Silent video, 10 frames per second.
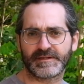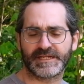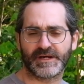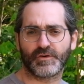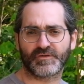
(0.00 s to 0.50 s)

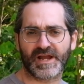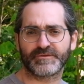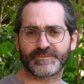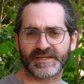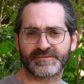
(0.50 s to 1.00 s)

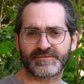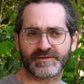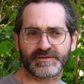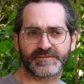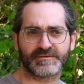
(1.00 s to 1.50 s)
around me,
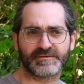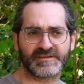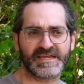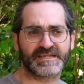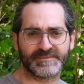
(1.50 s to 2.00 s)
to
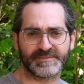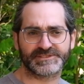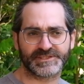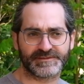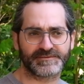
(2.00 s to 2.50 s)
take
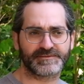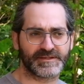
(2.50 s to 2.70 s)
images.